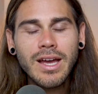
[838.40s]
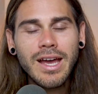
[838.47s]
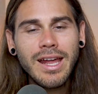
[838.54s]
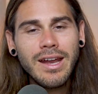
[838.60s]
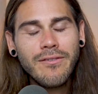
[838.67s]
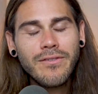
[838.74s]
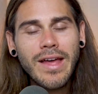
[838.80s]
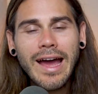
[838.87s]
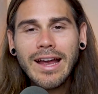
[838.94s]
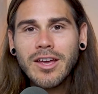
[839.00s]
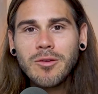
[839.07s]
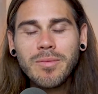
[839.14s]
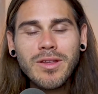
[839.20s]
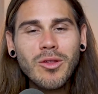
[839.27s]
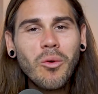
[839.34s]
And if that
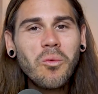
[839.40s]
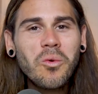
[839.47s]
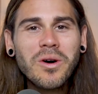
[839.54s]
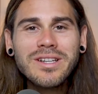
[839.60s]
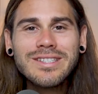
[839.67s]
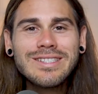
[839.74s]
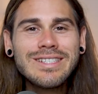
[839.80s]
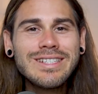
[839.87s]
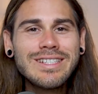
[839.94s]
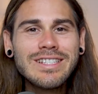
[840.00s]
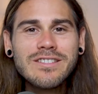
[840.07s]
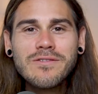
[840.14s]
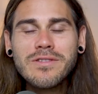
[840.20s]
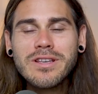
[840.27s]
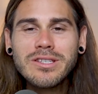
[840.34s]
could be the one
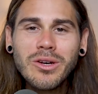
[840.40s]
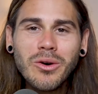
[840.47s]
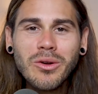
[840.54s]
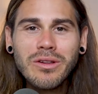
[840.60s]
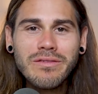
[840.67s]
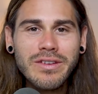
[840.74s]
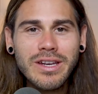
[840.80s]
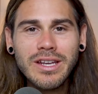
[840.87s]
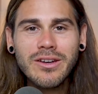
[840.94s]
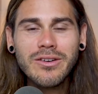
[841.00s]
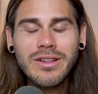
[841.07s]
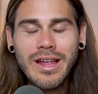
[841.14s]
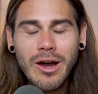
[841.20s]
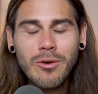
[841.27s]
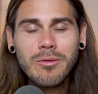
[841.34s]
sentence for this whole
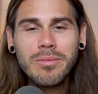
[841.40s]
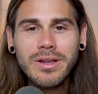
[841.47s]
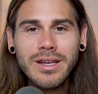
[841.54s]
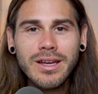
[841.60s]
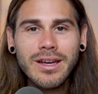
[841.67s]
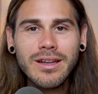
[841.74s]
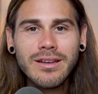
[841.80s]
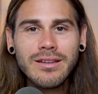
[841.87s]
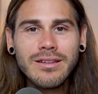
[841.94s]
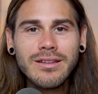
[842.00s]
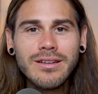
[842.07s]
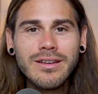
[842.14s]
video, that would be it.